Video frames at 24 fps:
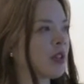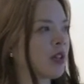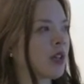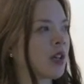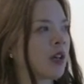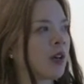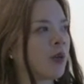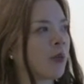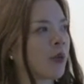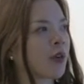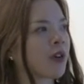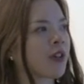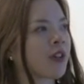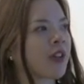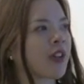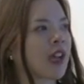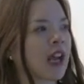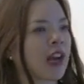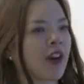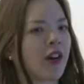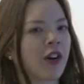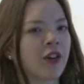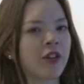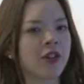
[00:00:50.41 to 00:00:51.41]
one of the
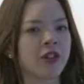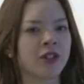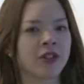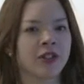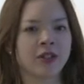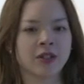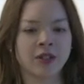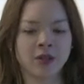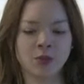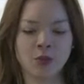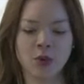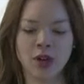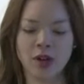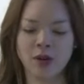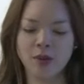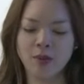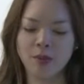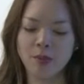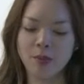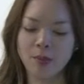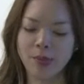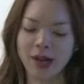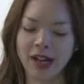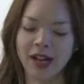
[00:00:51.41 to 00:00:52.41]
characters went
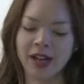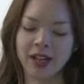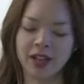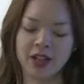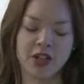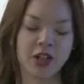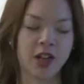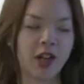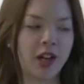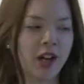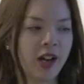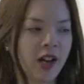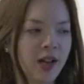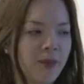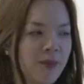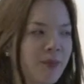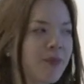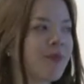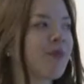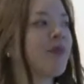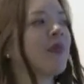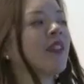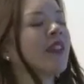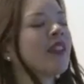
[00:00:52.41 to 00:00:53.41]
back in
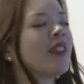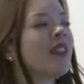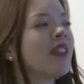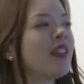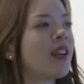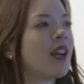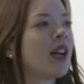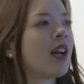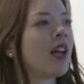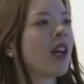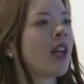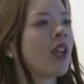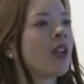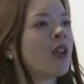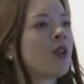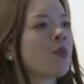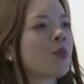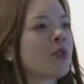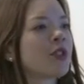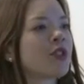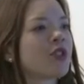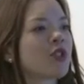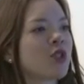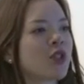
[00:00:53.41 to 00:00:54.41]
time and
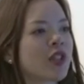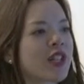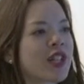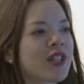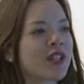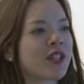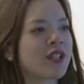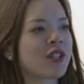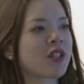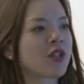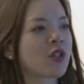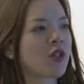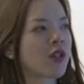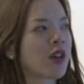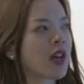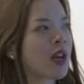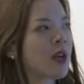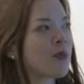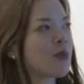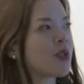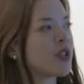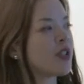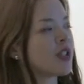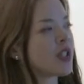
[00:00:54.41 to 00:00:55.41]
was trying to
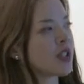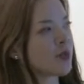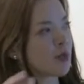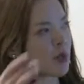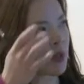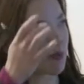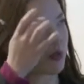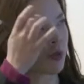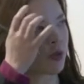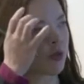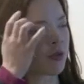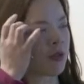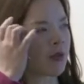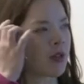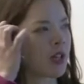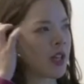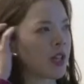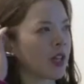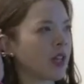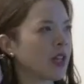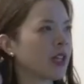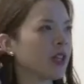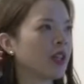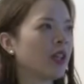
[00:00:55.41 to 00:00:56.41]
describe to these people
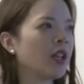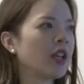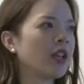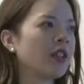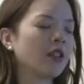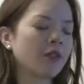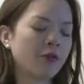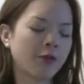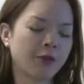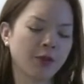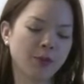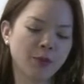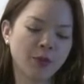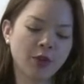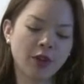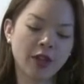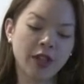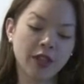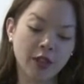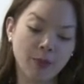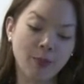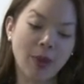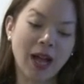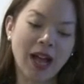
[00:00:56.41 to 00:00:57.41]
in
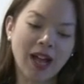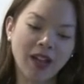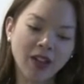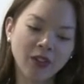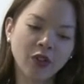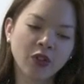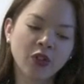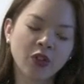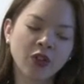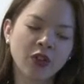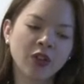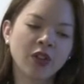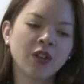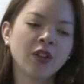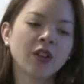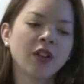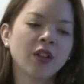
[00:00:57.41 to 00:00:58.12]
the past.